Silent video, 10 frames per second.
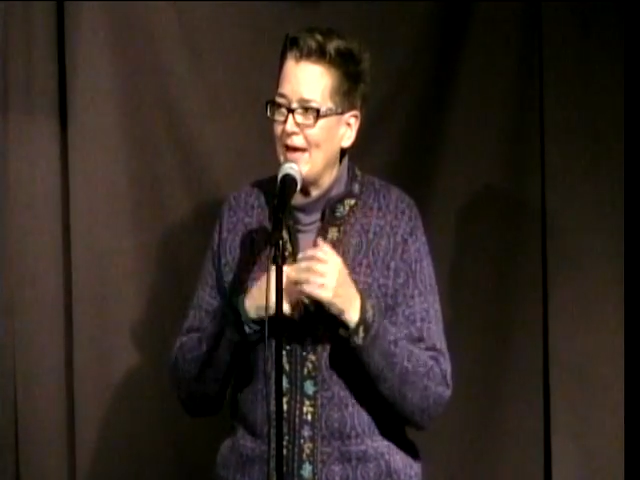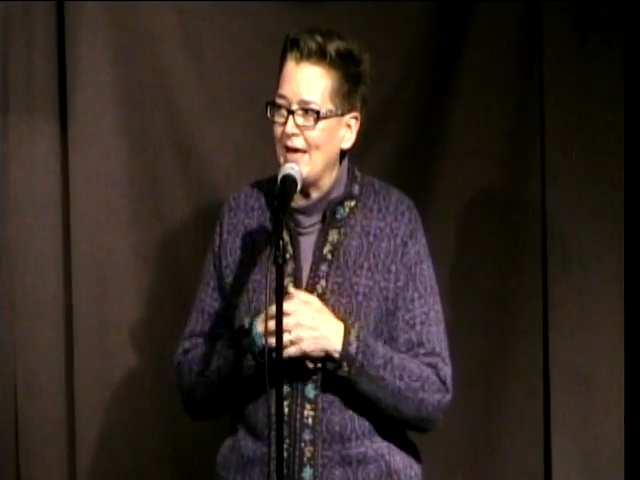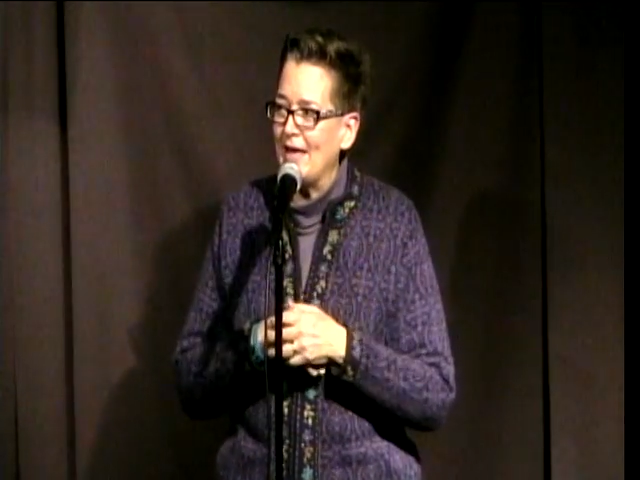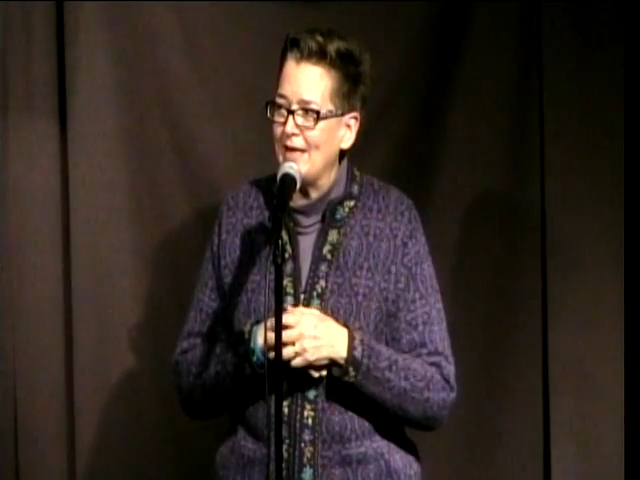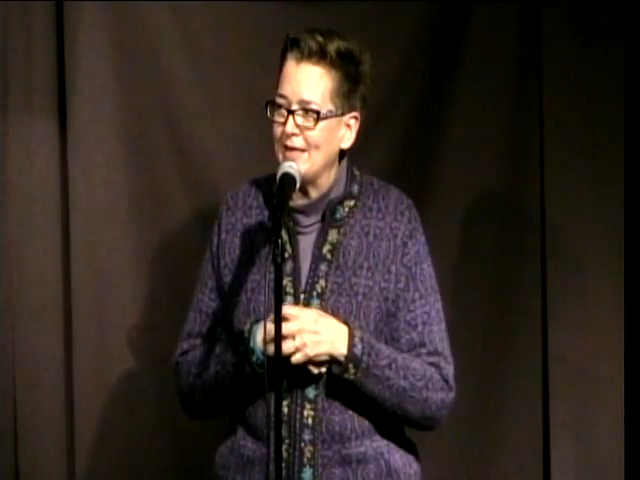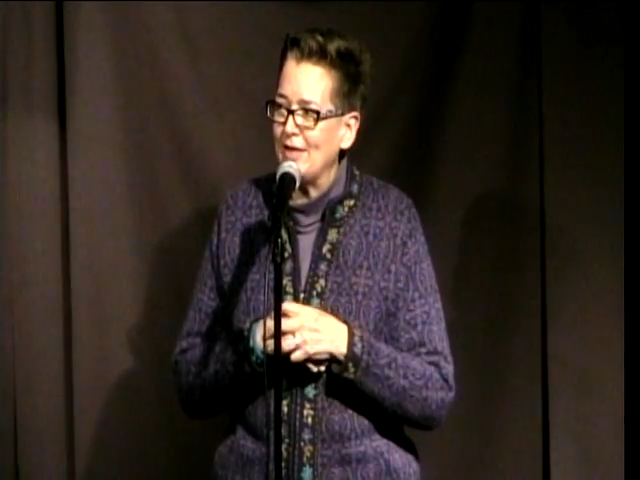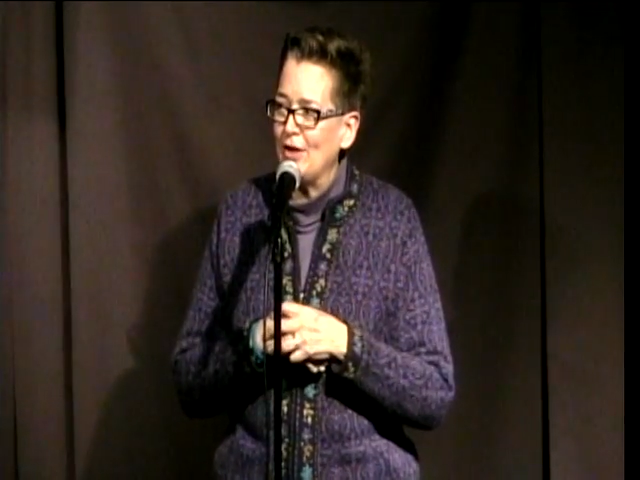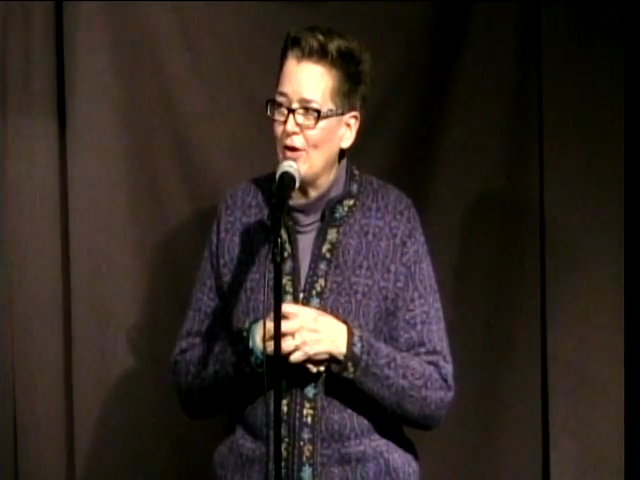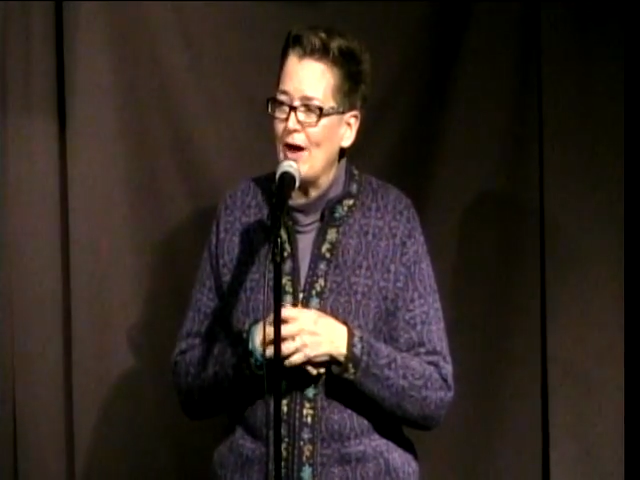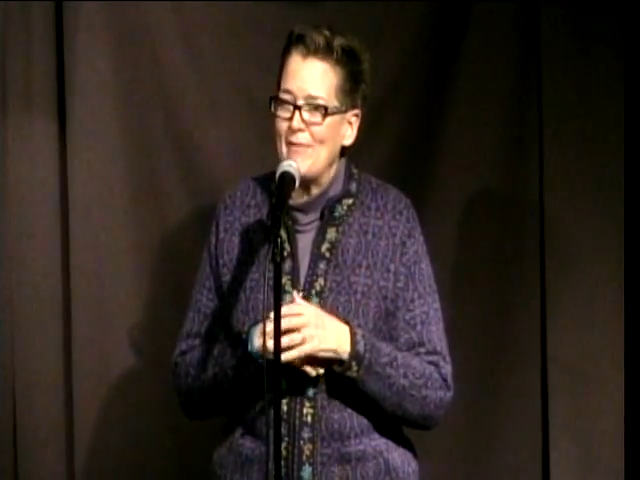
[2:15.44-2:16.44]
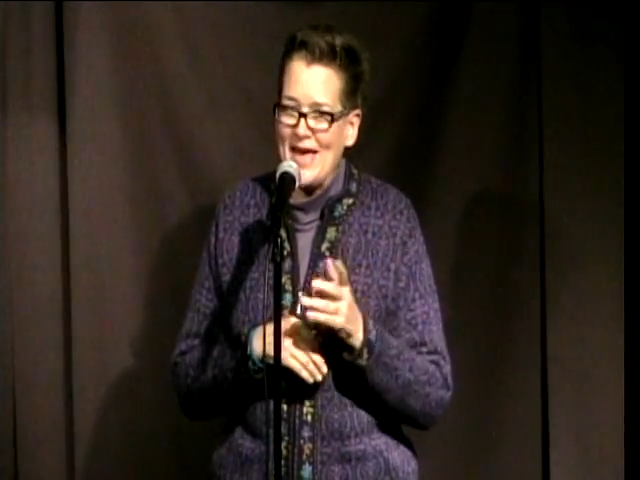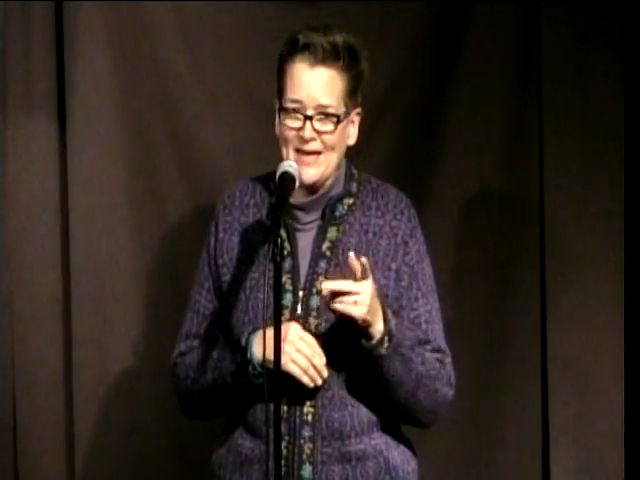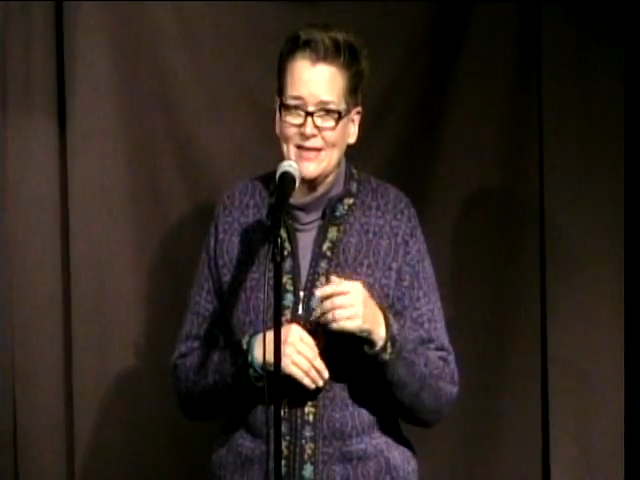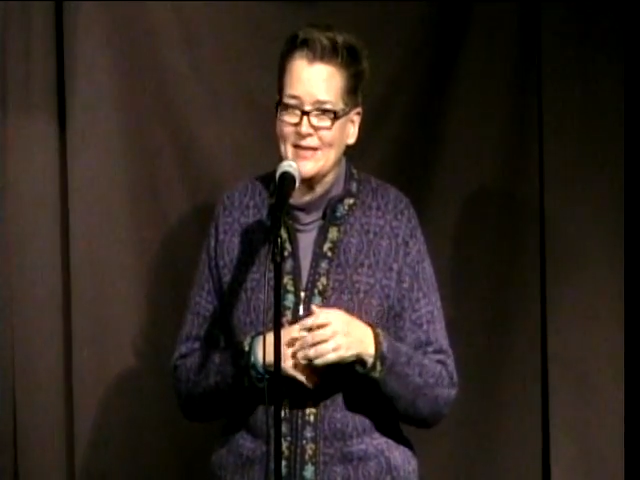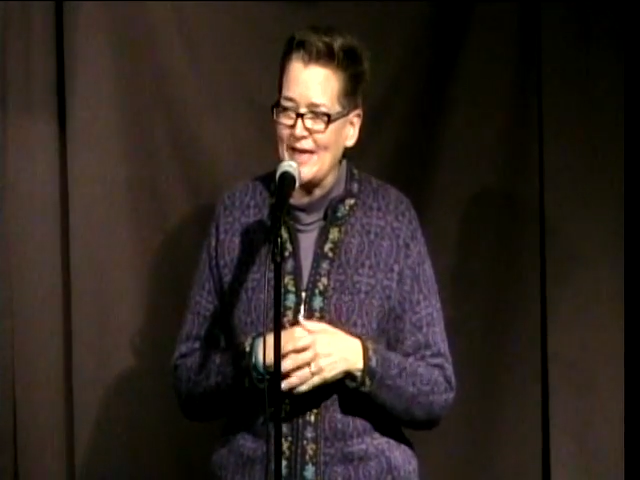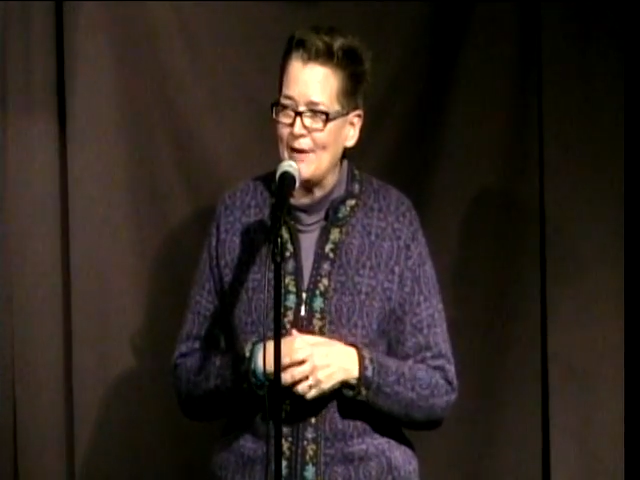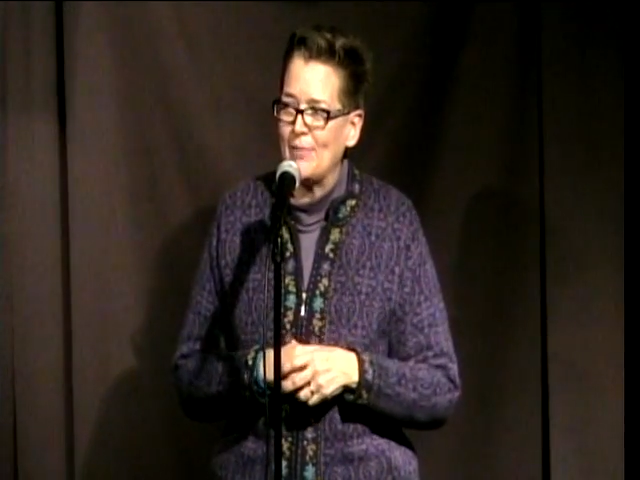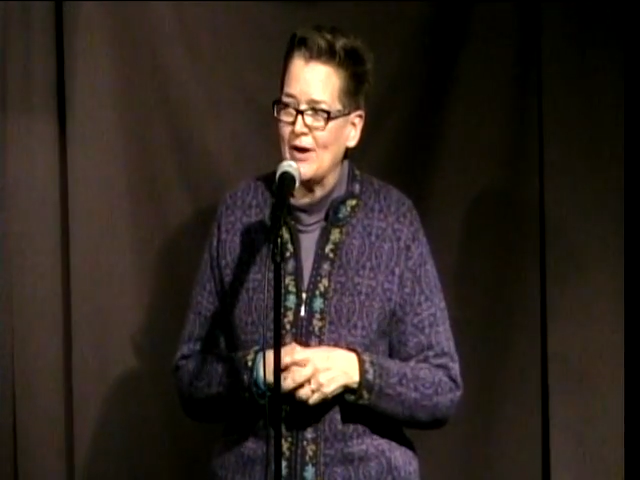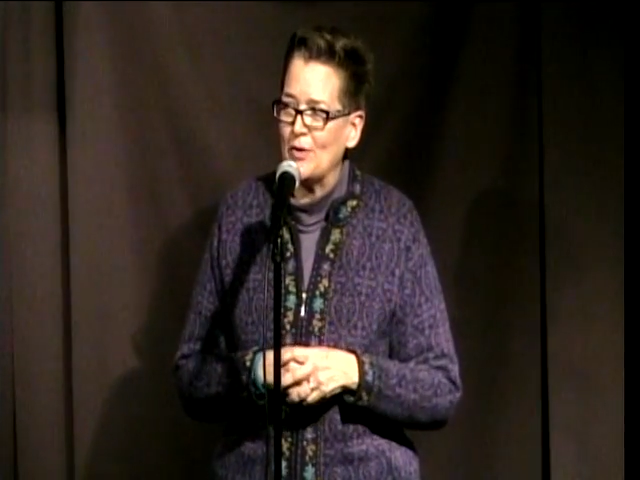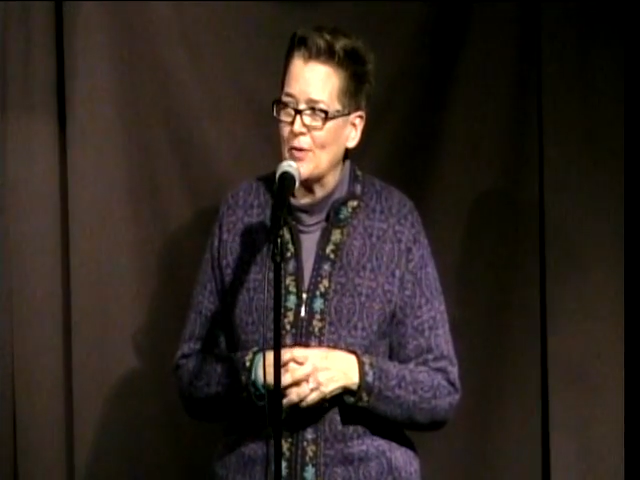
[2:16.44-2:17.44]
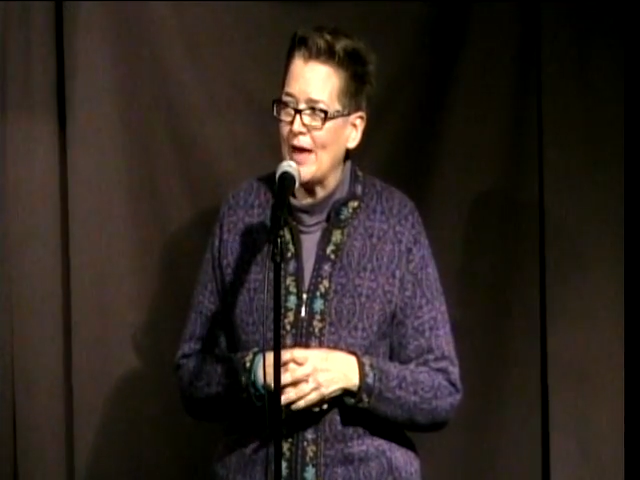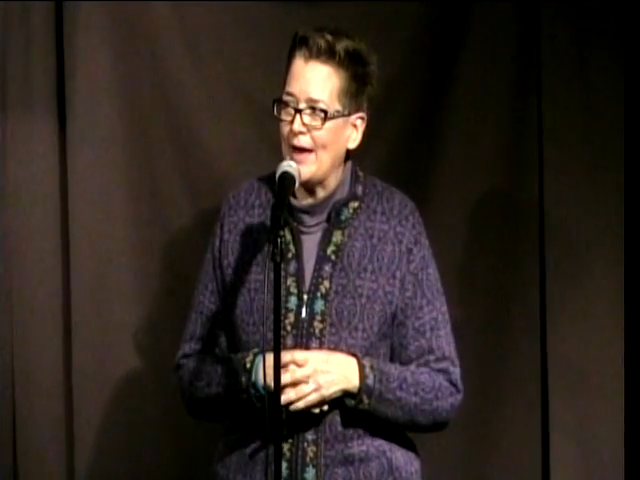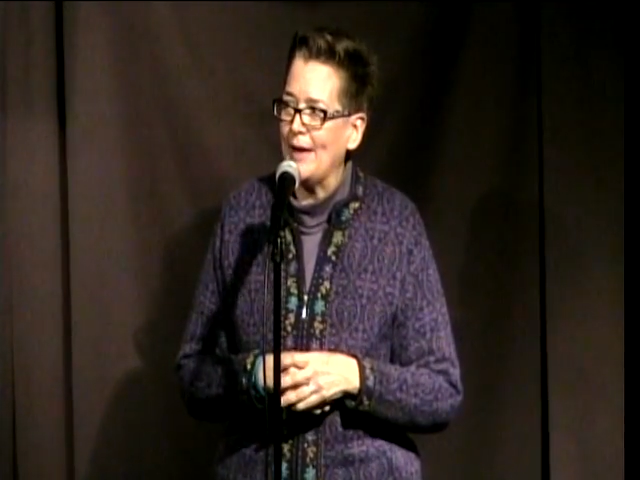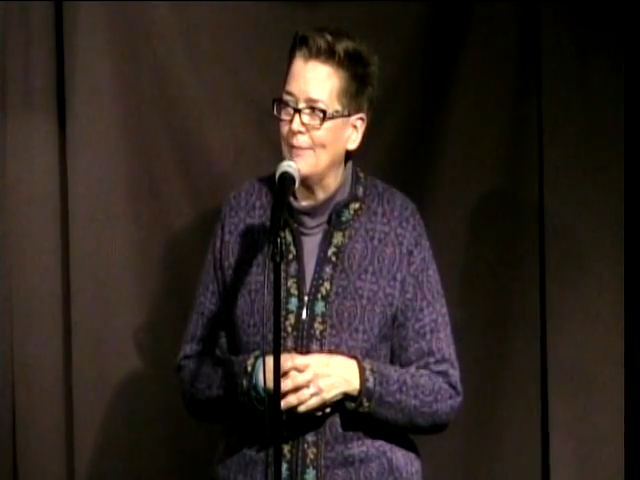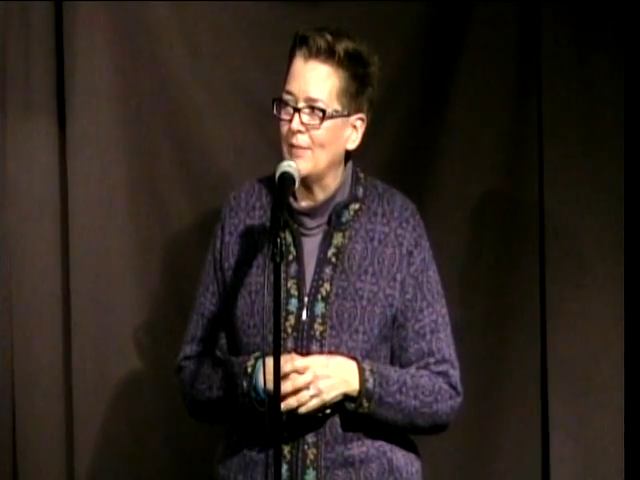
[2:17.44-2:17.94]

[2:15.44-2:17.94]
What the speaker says: And, you know, I'm handling that part okay.